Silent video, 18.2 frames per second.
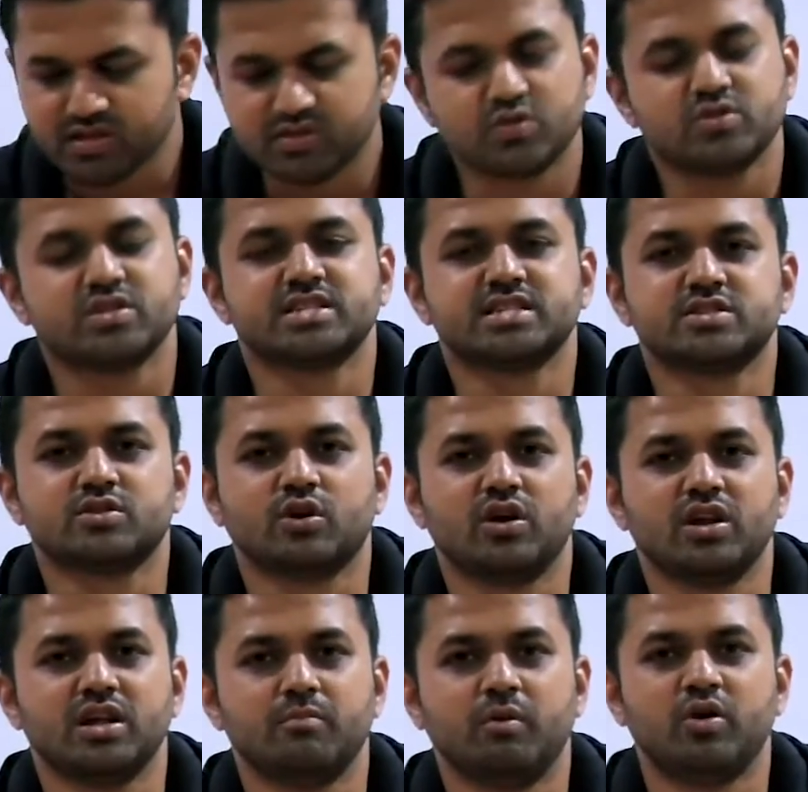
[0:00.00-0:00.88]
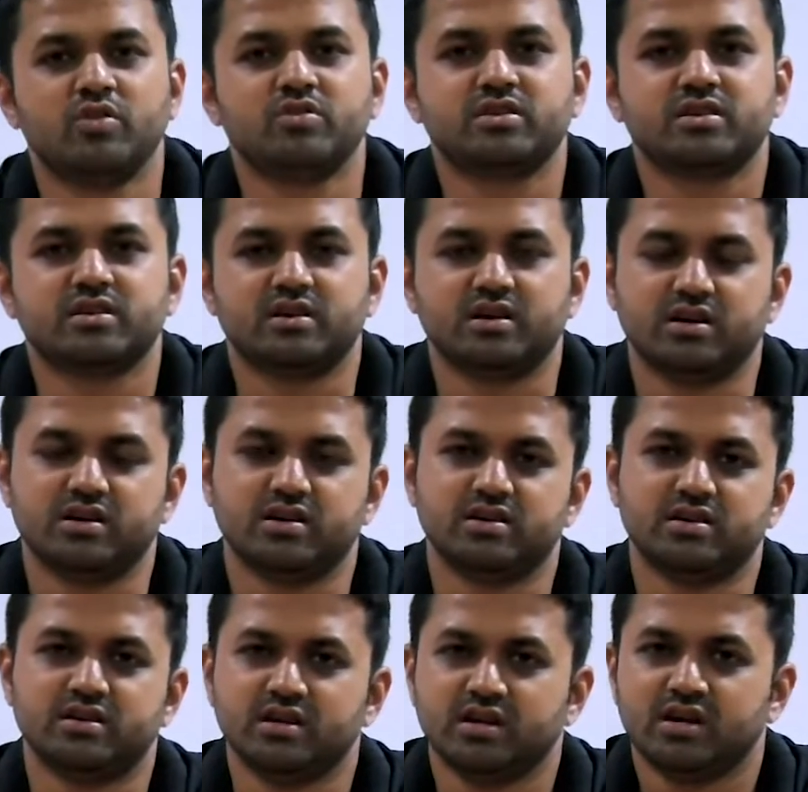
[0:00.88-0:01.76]
So this is all
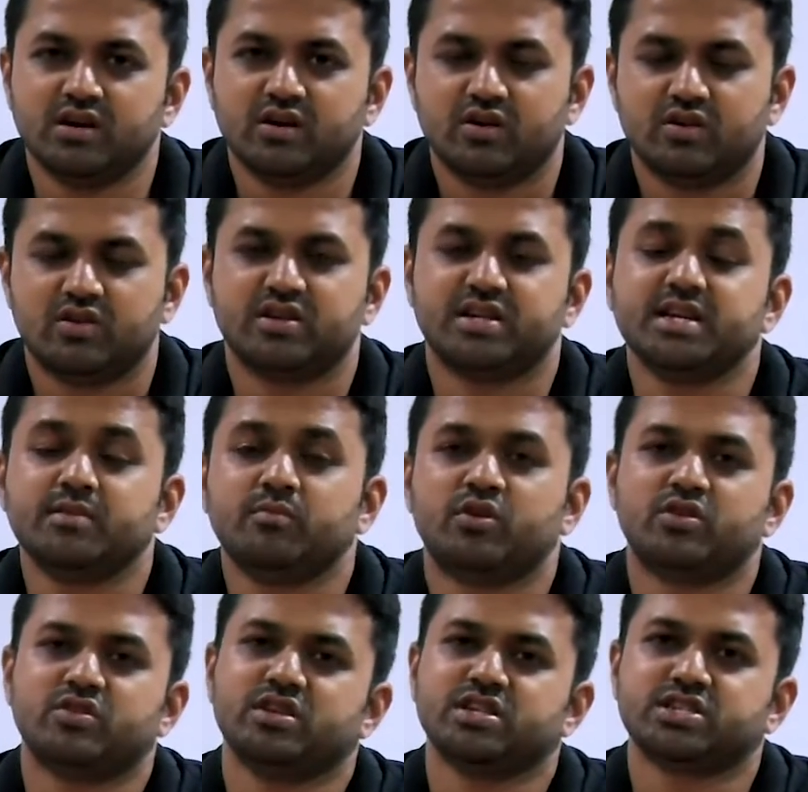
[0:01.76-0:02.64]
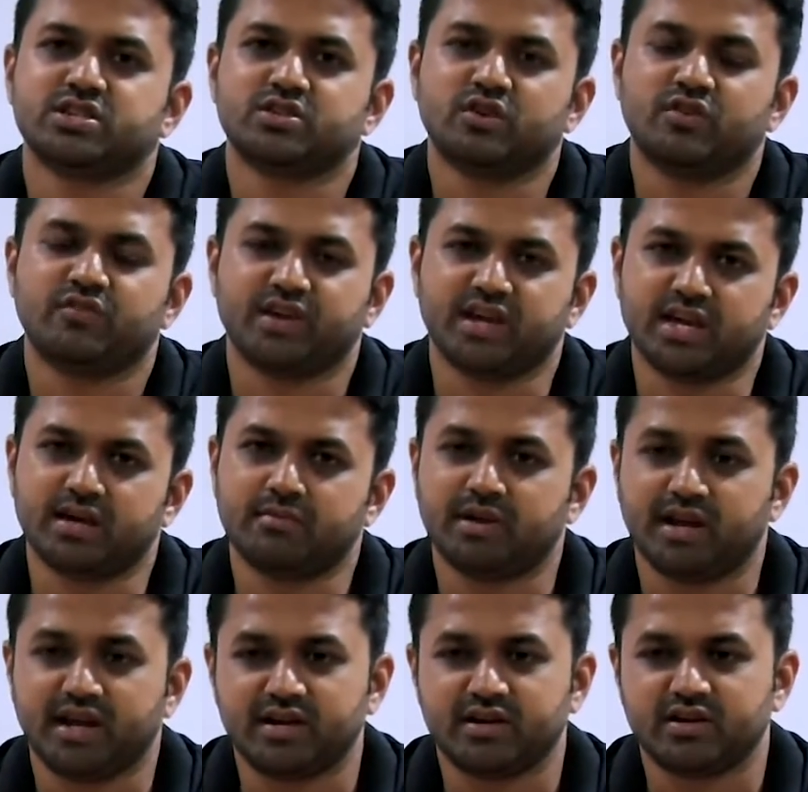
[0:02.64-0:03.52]
about demodulation of
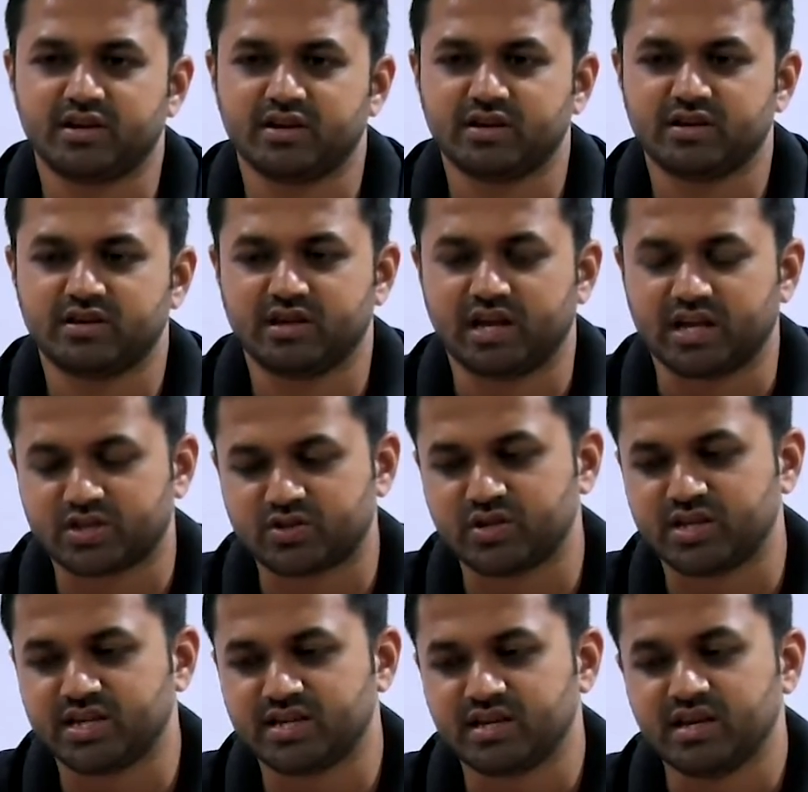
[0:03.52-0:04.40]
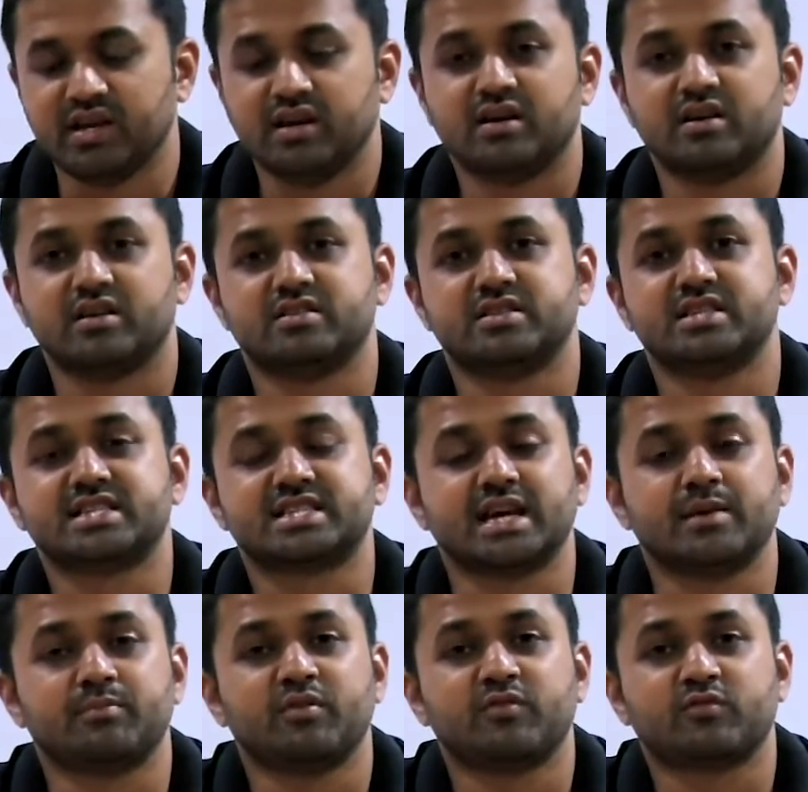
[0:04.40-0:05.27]
AM, and actually this
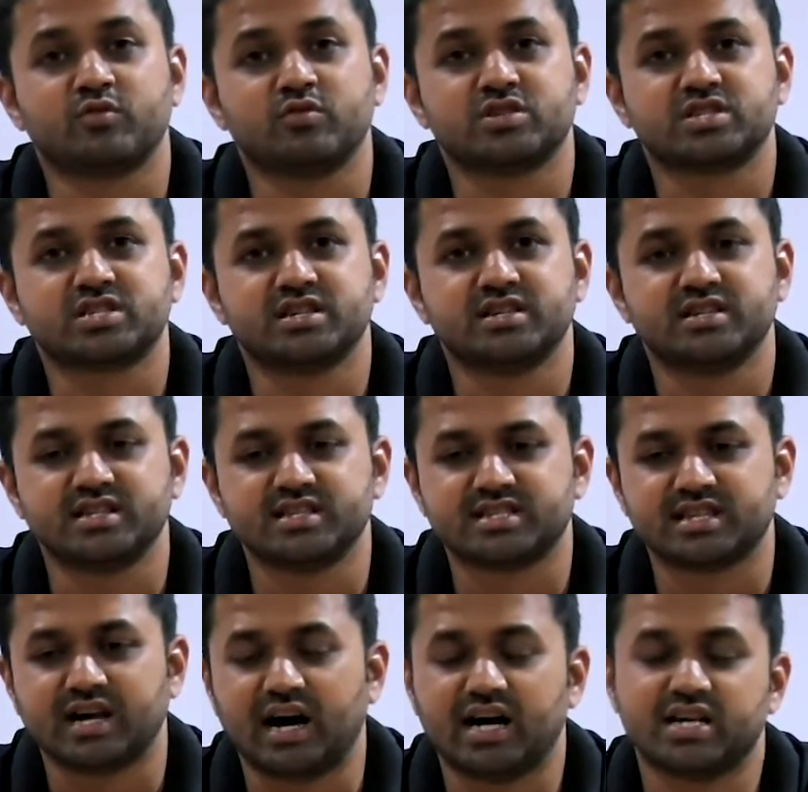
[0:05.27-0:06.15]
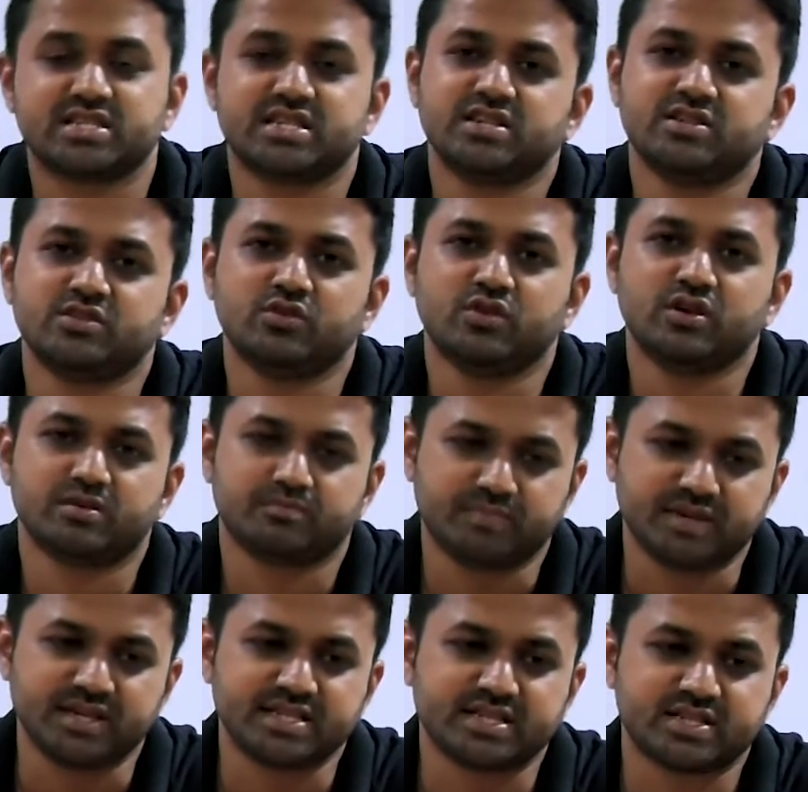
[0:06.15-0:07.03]
type of question is asked in your
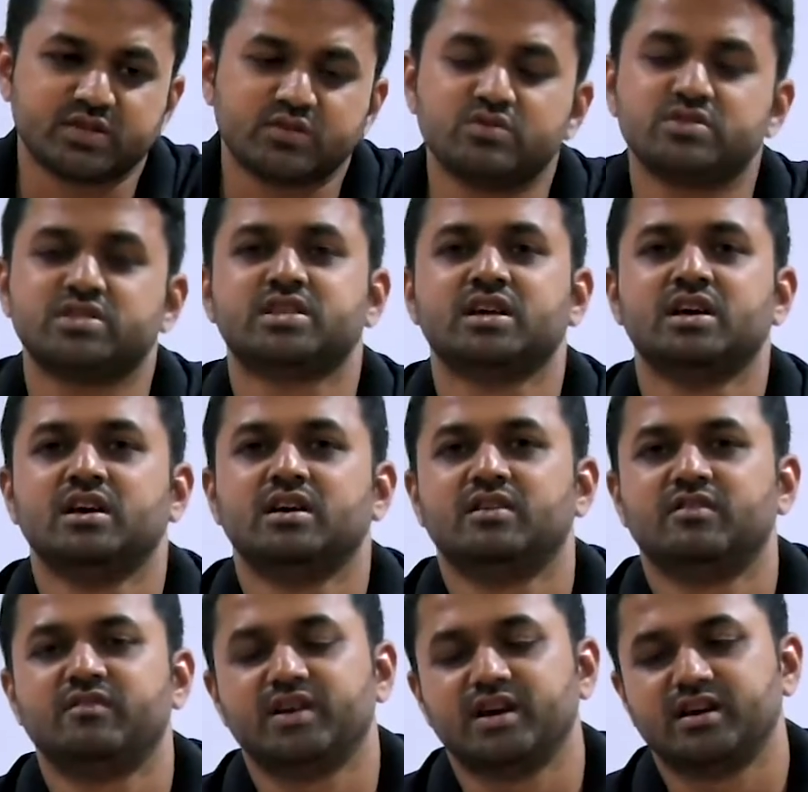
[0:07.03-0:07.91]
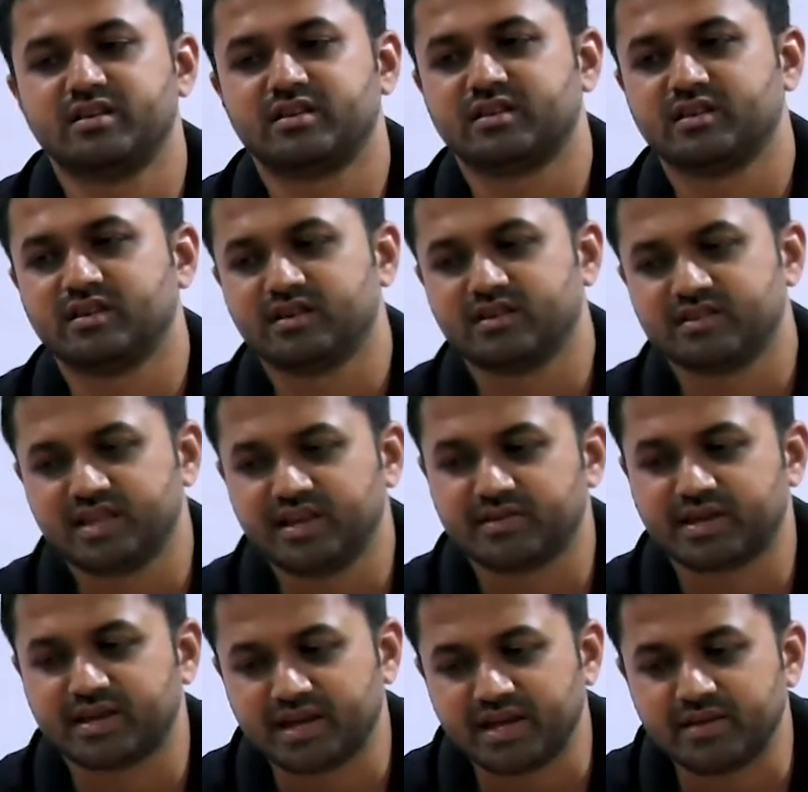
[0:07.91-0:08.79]
PSUs, where
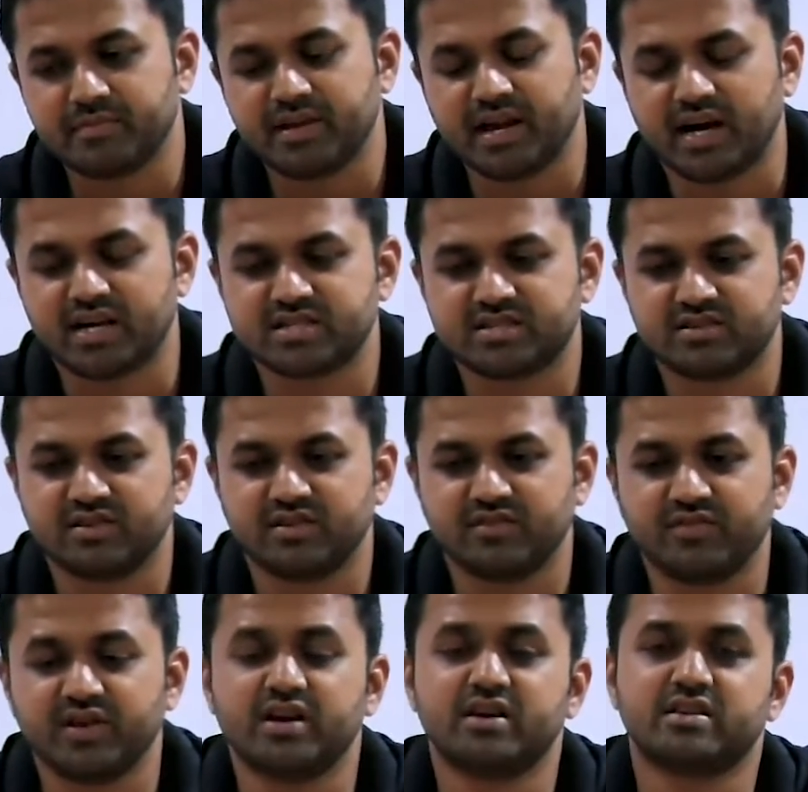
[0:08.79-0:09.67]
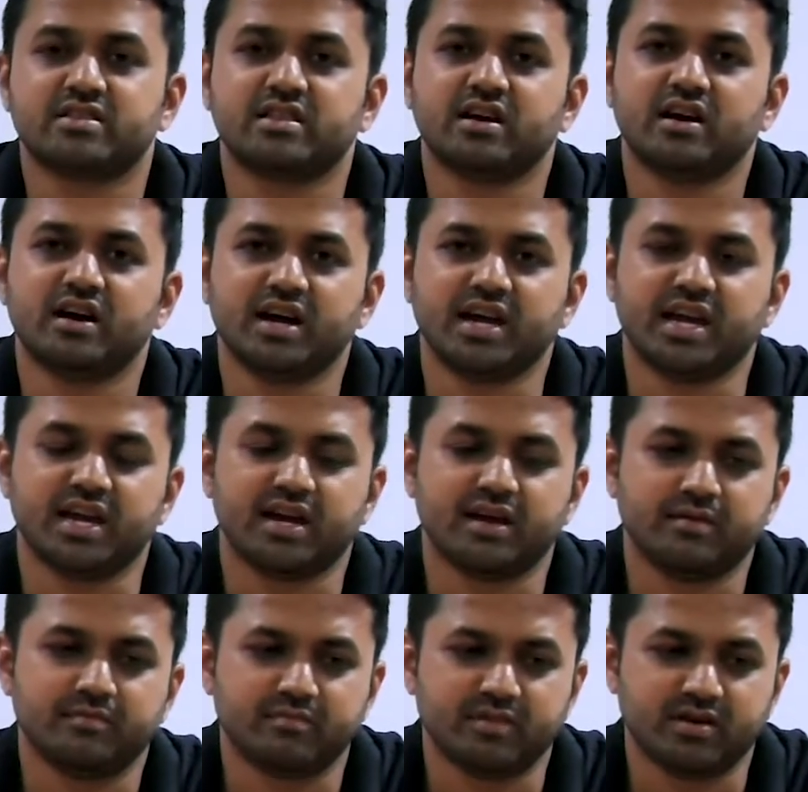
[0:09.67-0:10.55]
they can be asked where the
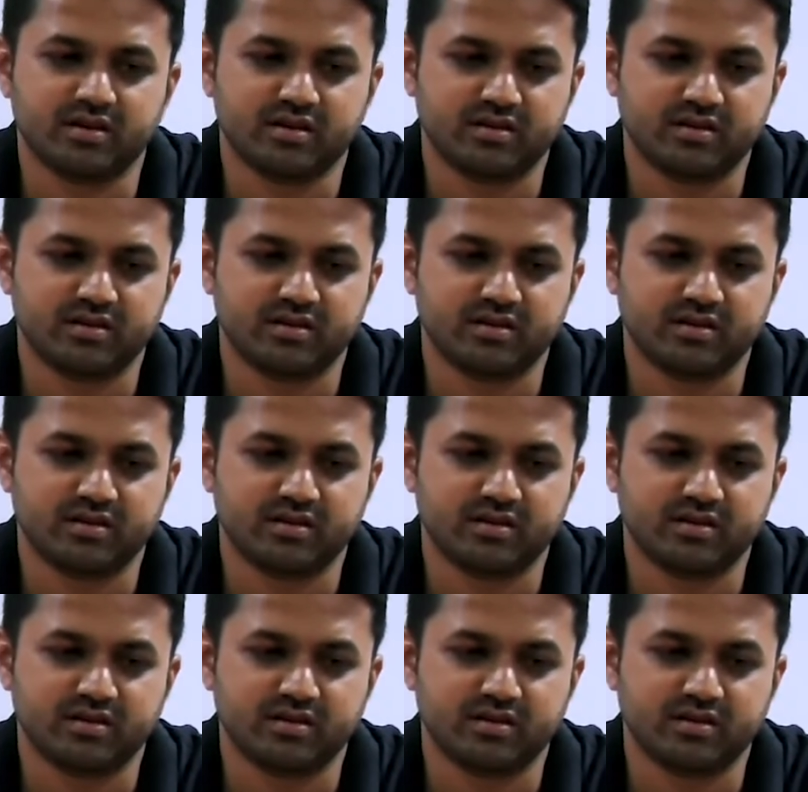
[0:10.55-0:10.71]
AM